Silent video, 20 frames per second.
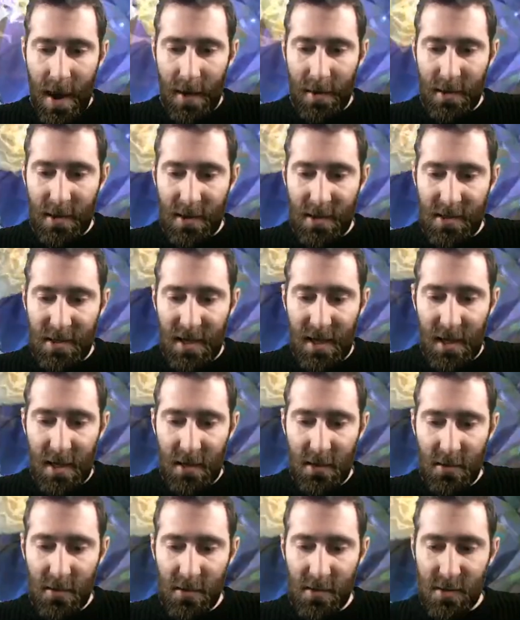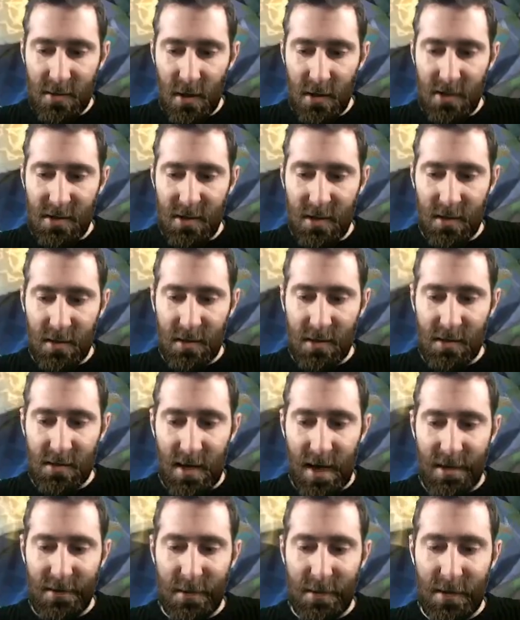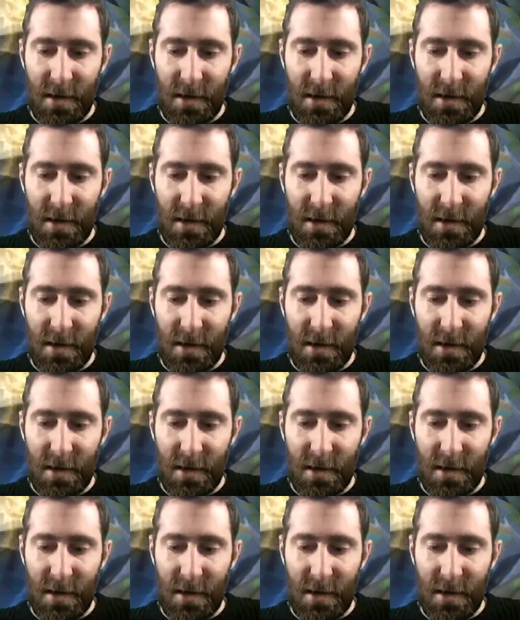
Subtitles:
and continue searching at this stage.